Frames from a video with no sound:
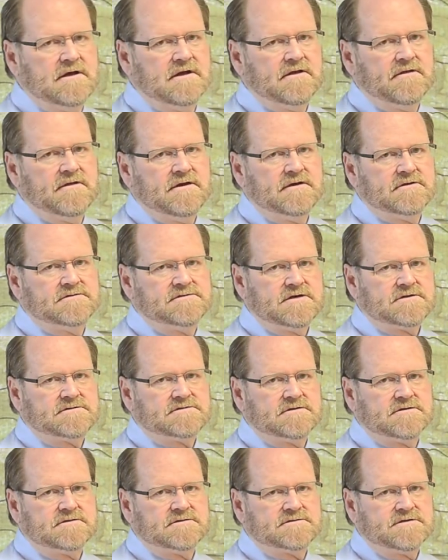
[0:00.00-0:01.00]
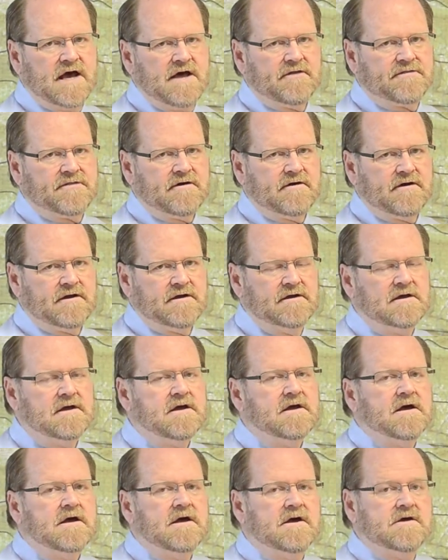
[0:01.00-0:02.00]
that exist to the south area.
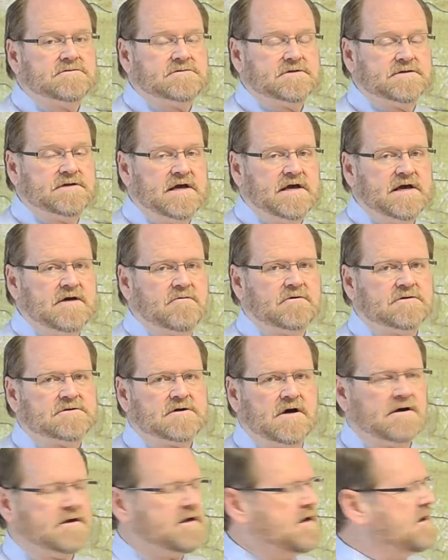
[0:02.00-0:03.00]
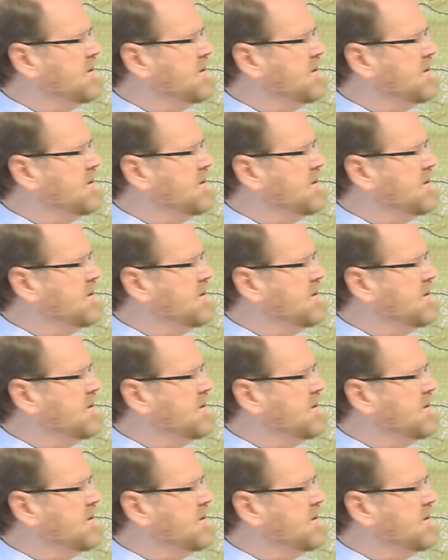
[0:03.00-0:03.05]
Today, we're talking